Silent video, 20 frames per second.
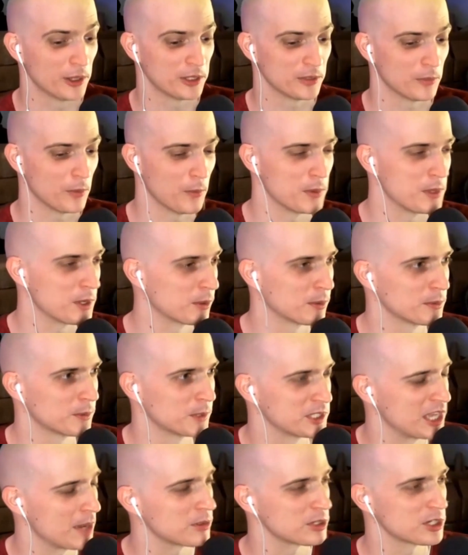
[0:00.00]
no, the
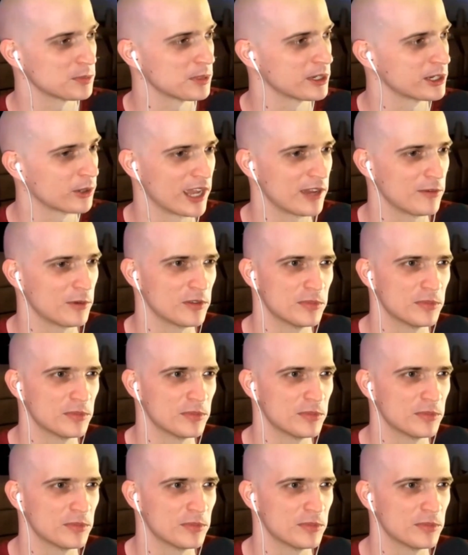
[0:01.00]
reception has been great.